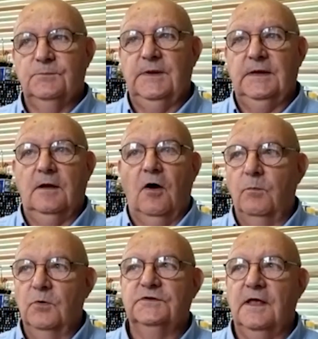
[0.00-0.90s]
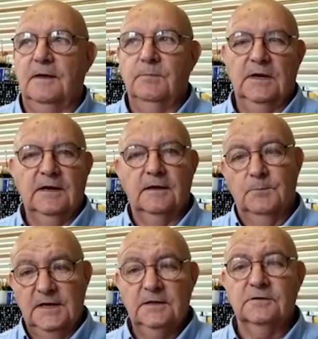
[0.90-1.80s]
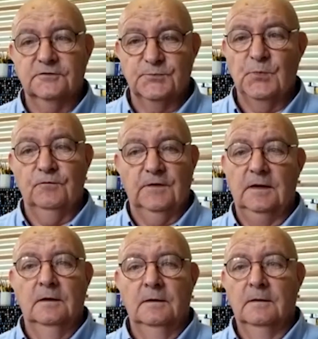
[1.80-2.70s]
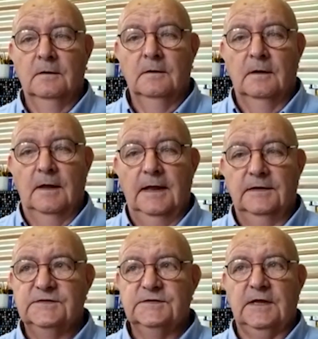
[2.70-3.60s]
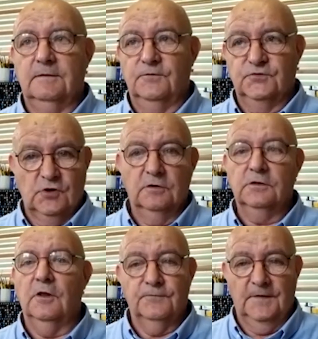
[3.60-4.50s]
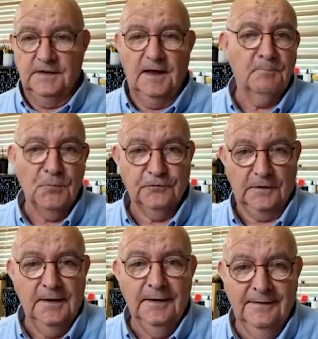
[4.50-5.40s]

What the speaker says: to be almost like being in a Beatles movie instead of a Jean-Claude Van Damme movie.